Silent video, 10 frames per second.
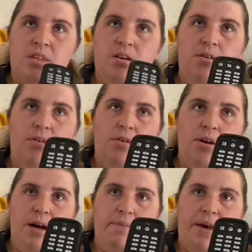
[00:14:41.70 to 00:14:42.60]
or
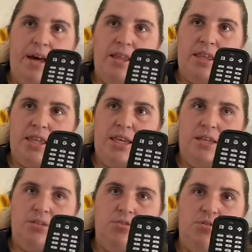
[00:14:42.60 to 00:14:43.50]
about the
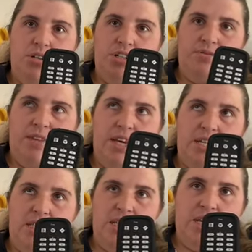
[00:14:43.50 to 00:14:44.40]
storage of the
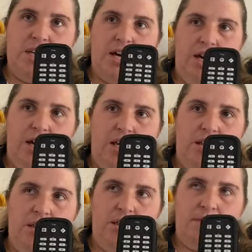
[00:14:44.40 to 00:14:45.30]
SD card,
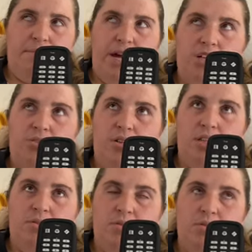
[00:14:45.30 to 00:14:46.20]
the battery
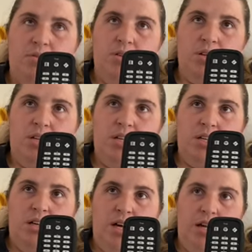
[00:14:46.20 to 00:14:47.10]
level,
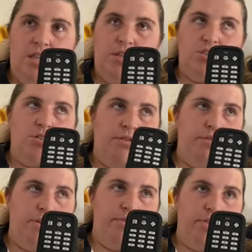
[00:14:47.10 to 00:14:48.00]
the
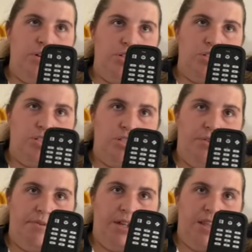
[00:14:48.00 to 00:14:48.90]
software version,
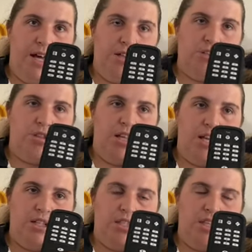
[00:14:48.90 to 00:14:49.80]
stuff like that. So that
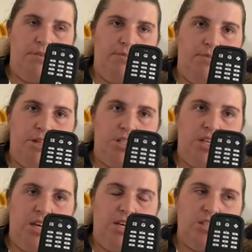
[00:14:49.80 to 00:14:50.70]
is the information
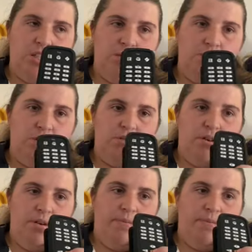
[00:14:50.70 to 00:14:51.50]
key, is the number 0.